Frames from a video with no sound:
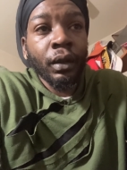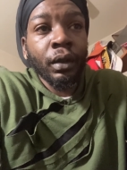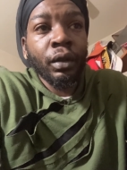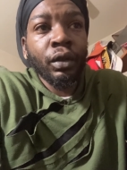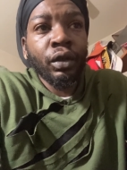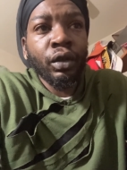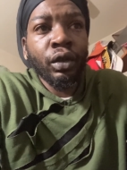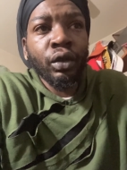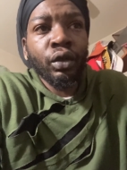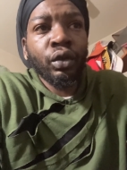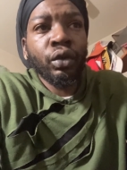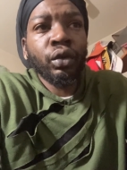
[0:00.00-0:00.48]

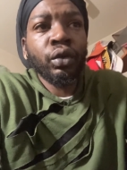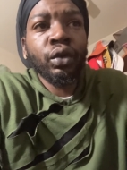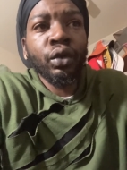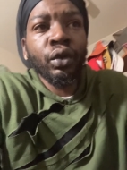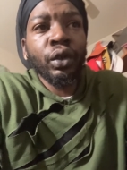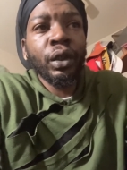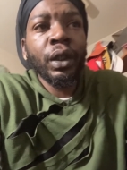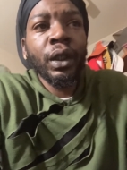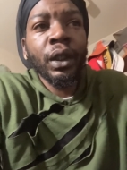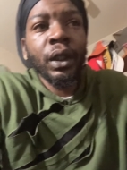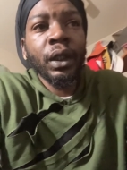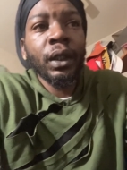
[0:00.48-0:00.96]
to
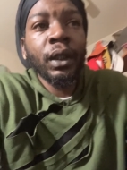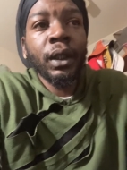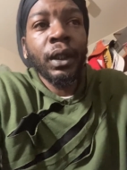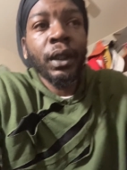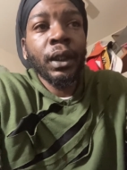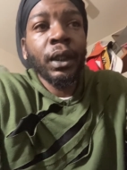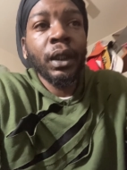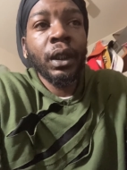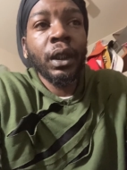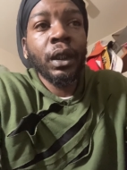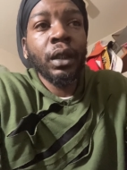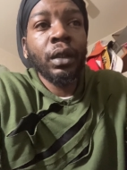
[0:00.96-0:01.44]
truly
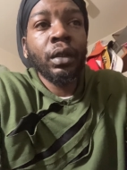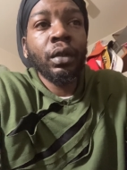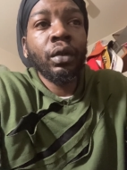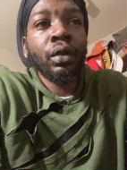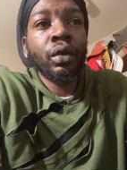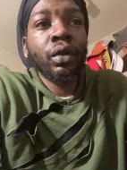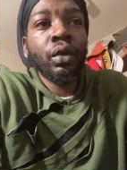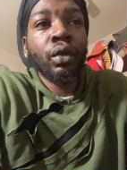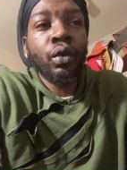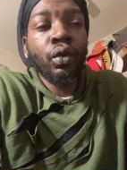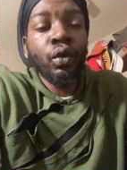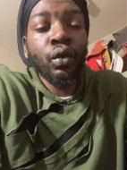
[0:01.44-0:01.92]
understand
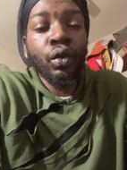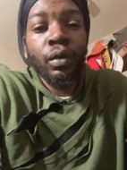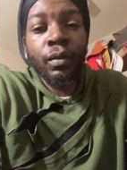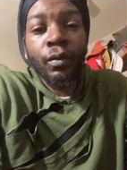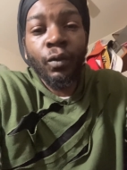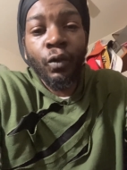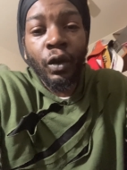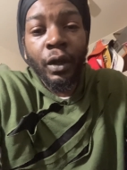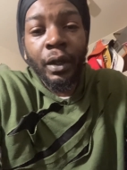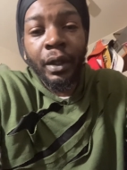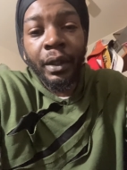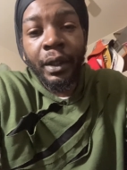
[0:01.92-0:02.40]
whom
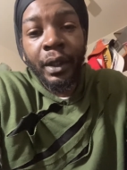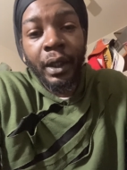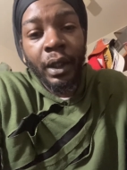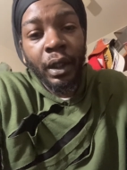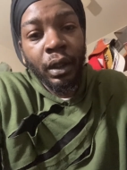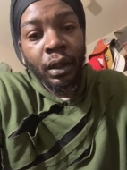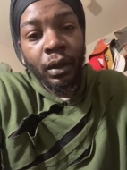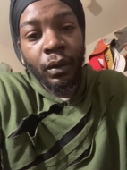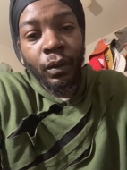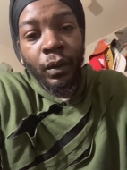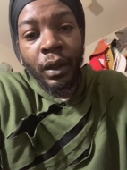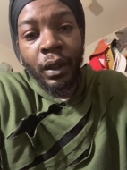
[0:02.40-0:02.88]
we're
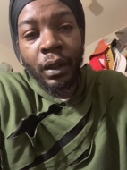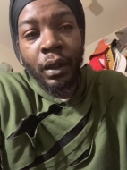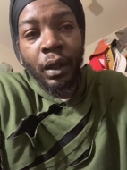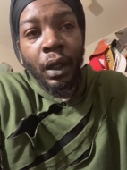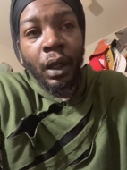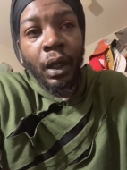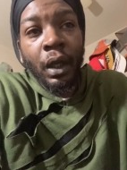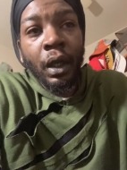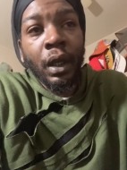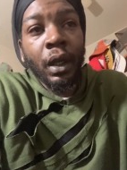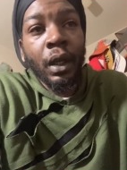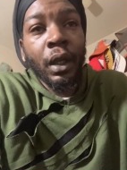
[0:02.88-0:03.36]
dealing with
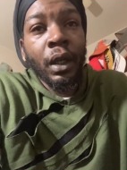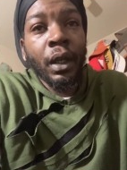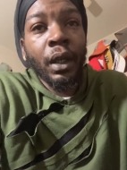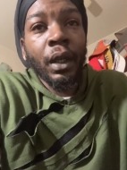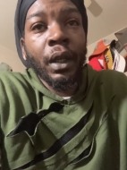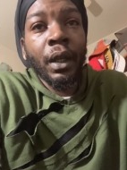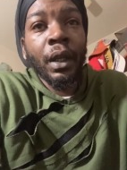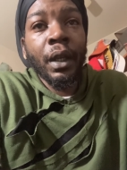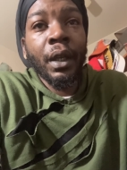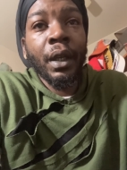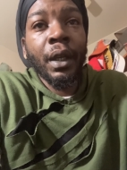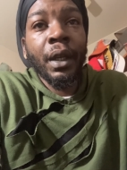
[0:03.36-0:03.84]

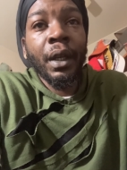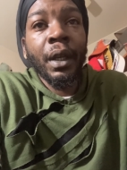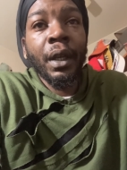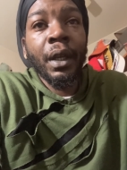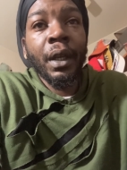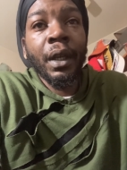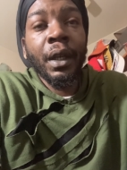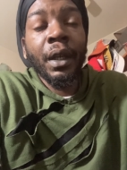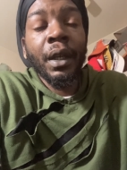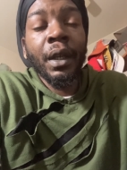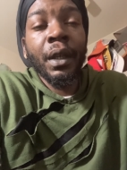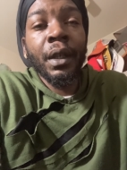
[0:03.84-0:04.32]

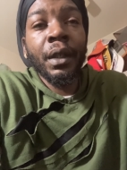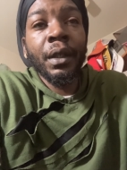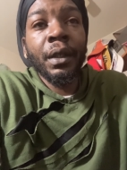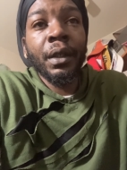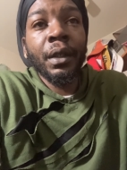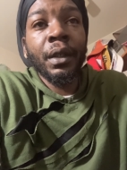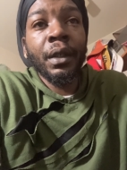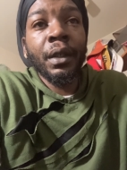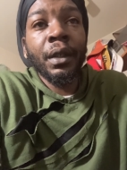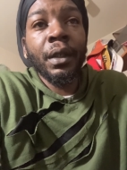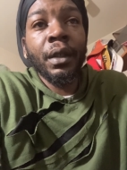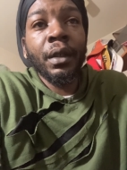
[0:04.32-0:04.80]
and
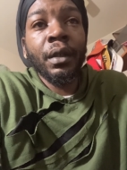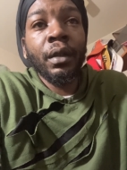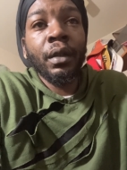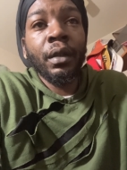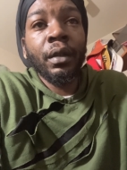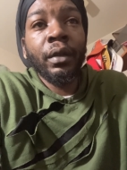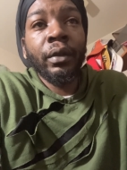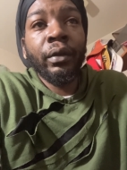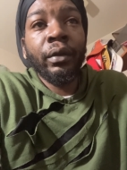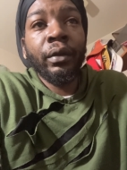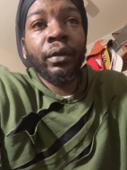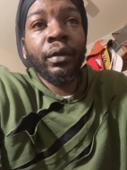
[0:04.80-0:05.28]

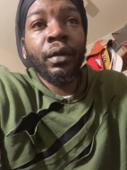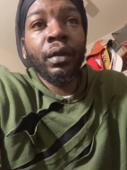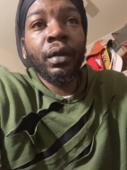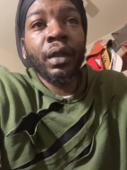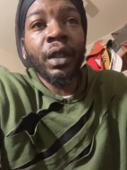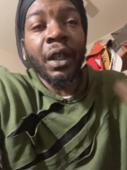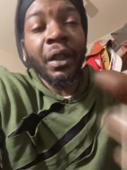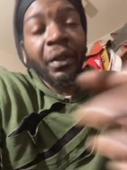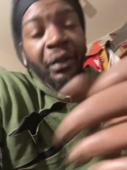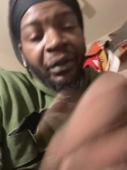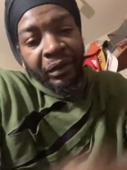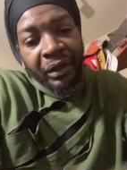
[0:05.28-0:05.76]

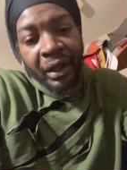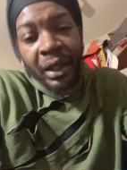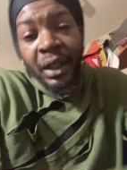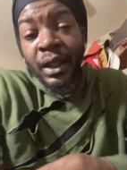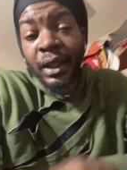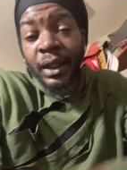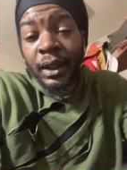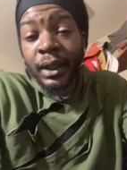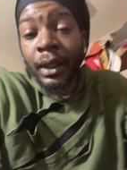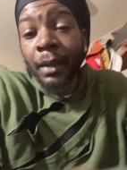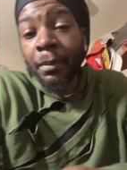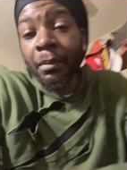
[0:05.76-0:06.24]
the
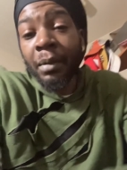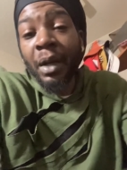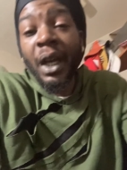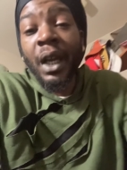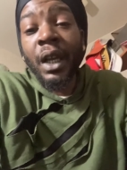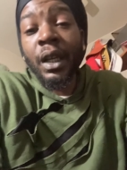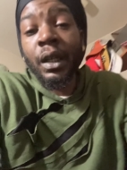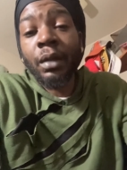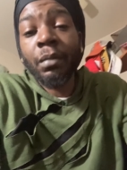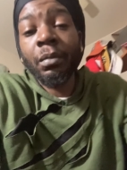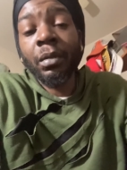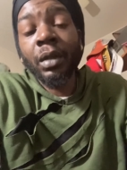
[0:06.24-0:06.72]
things that
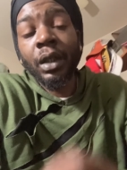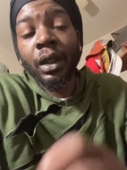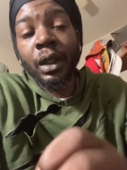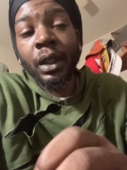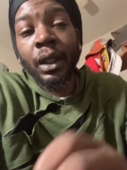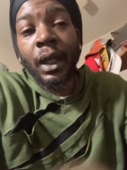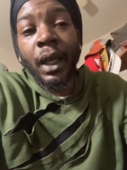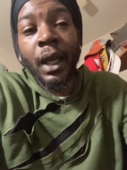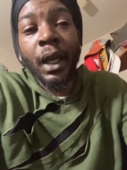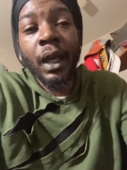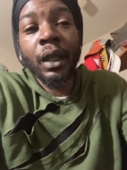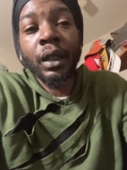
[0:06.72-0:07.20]
possibly
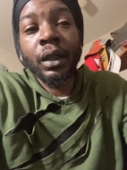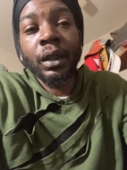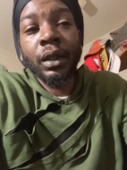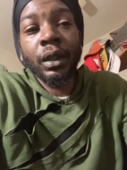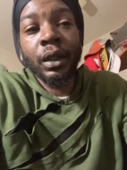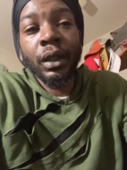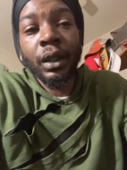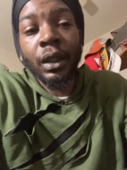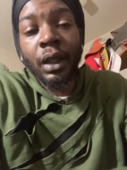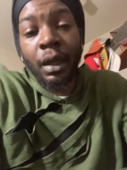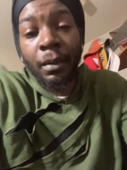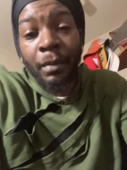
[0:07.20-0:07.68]
could actually
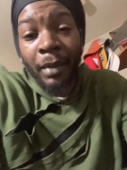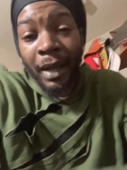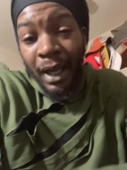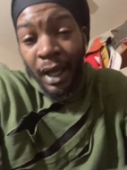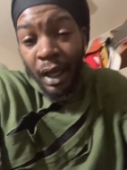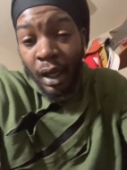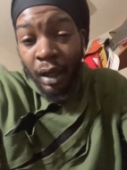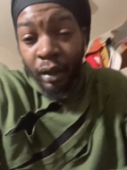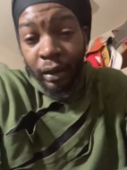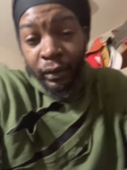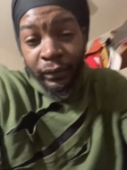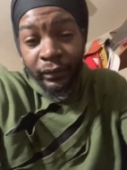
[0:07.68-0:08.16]
come
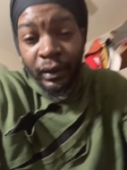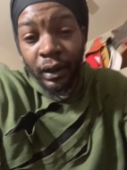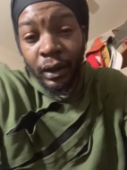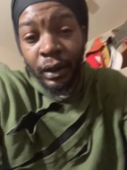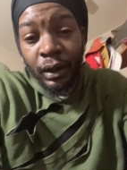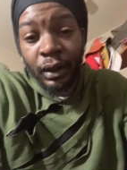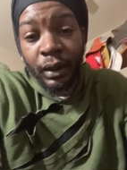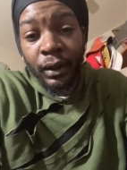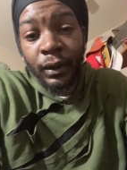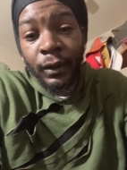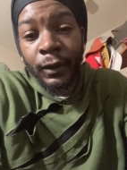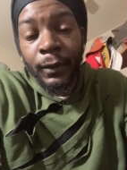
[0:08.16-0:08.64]
out of
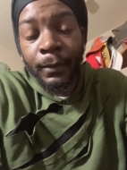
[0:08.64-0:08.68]
this.